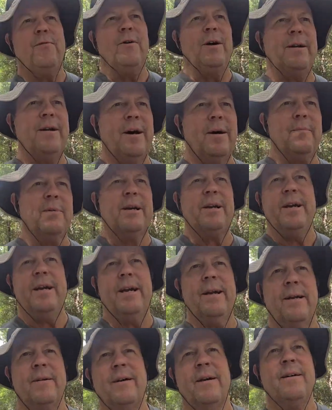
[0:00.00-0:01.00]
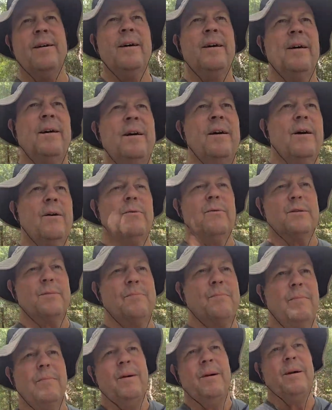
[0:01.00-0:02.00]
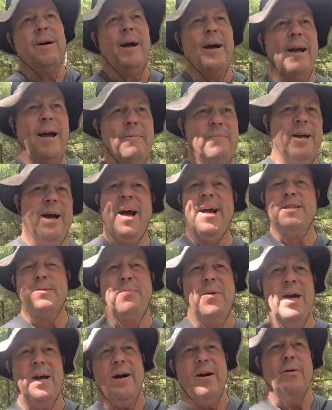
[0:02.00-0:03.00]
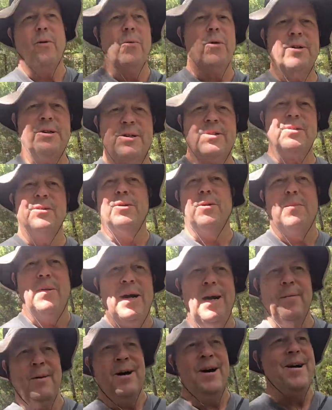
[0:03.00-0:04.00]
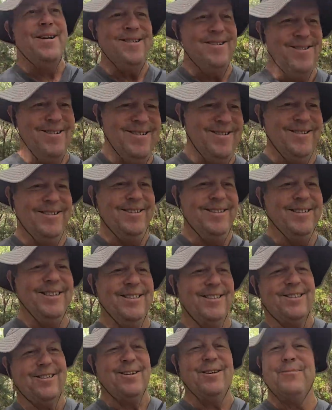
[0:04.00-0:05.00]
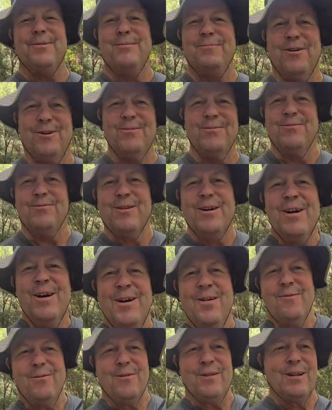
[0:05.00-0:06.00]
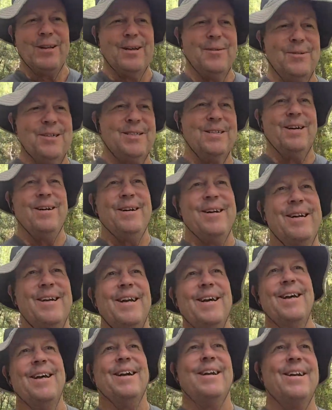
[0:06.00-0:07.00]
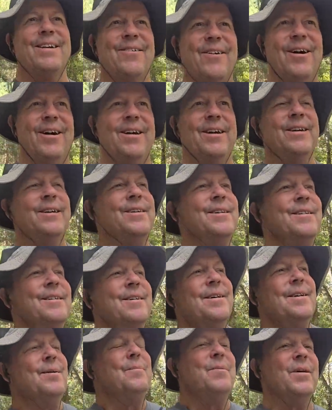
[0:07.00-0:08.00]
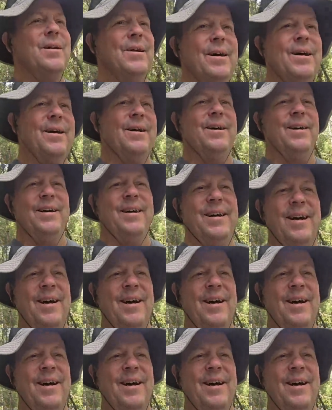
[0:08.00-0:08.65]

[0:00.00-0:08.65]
find out McCain was as bad or worse than Obama. I should have been voting for the Libertarian candidate, right? But but